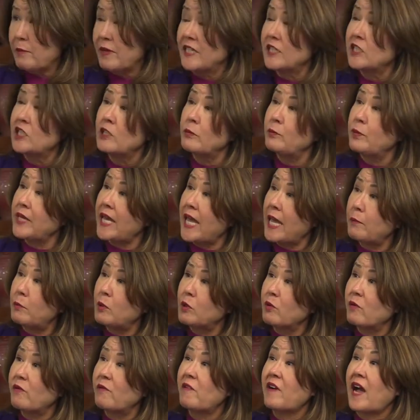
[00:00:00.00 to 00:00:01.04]
is to be able
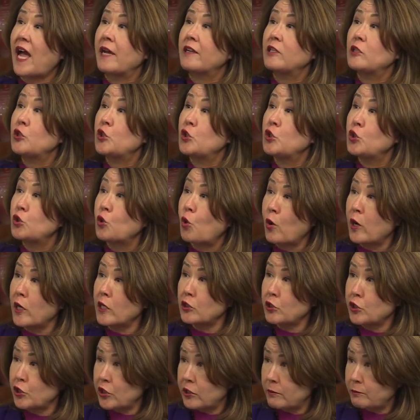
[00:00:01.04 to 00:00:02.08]
to provide
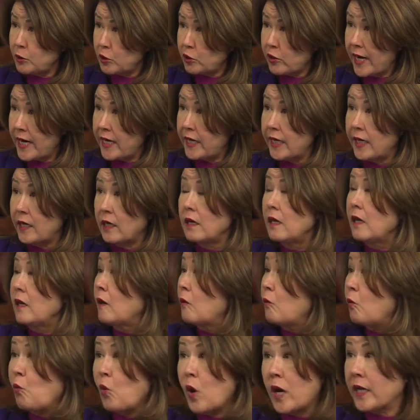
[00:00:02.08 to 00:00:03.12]
short-term training,
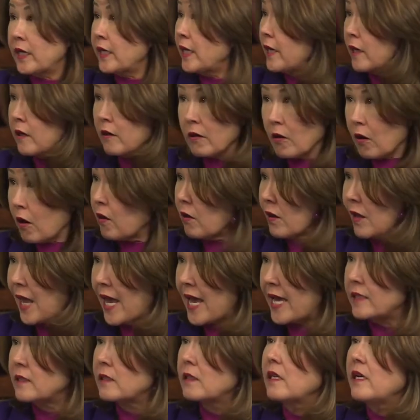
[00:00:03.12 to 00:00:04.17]
one year or
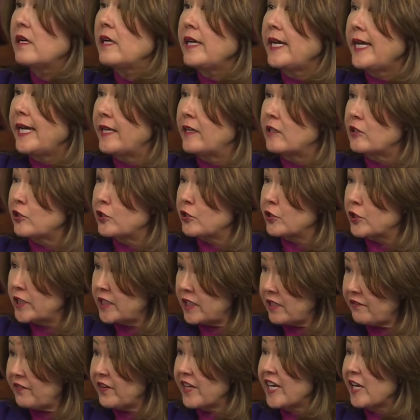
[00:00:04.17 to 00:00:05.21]
less, in a
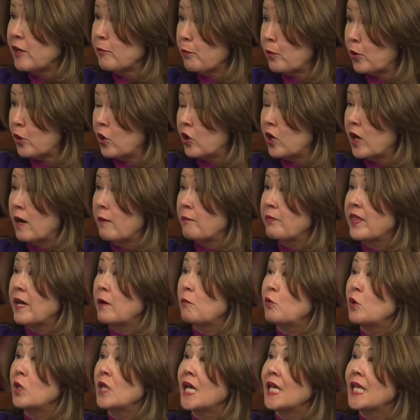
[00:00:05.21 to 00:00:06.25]
certificate program that
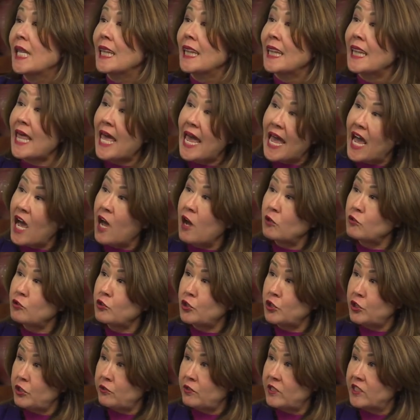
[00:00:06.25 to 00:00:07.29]
will allow
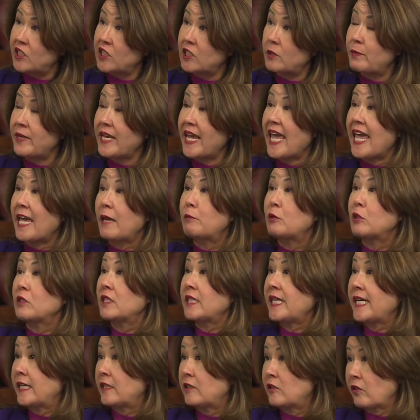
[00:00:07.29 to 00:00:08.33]
students to be able
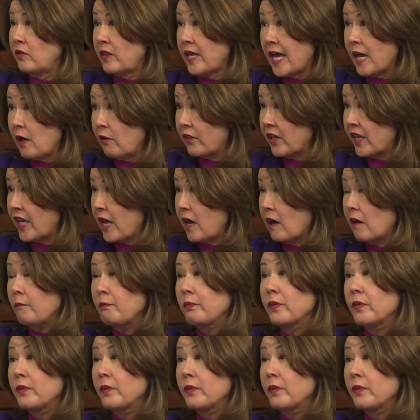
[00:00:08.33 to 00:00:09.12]
to enter the healthcare.